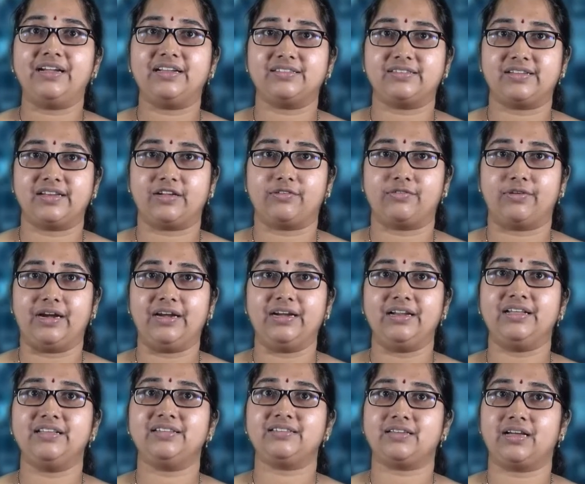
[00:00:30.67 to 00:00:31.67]
it is required
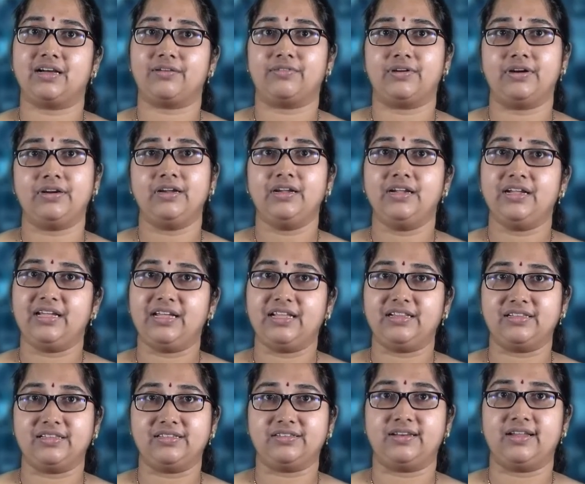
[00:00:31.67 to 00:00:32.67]
is covered
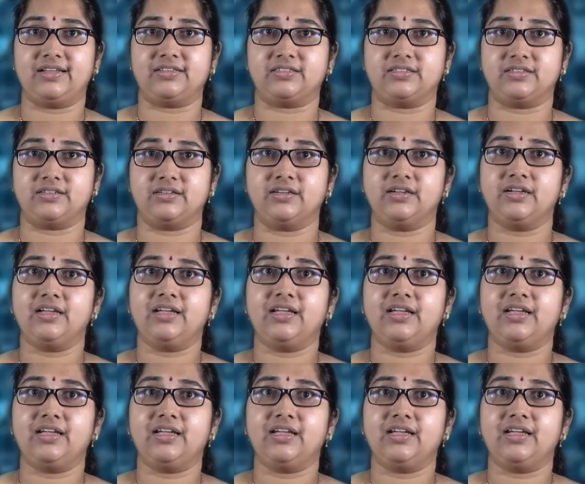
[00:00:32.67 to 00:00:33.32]
in this lecture.